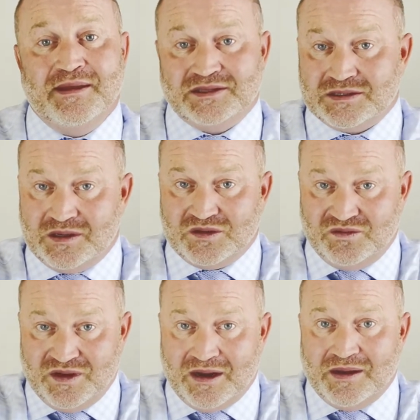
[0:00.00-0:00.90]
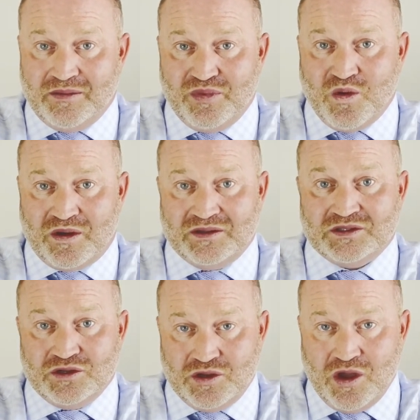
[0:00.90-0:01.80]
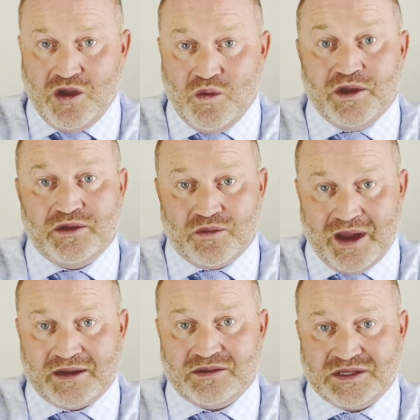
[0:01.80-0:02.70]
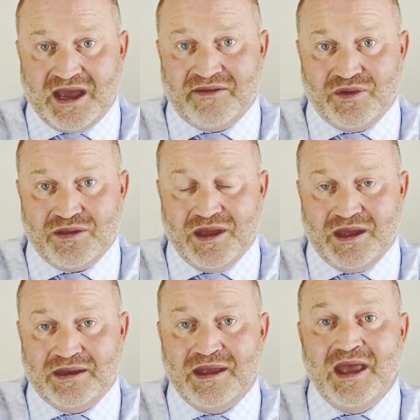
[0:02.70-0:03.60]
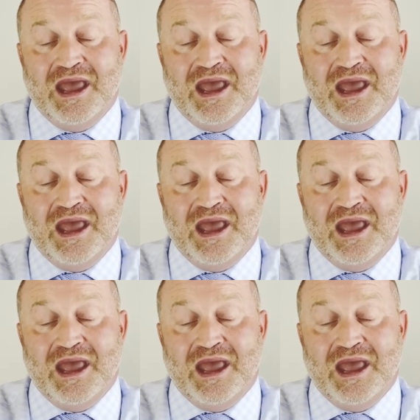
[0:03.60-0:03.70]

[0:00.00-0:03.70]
So it's very important to know what your records have within,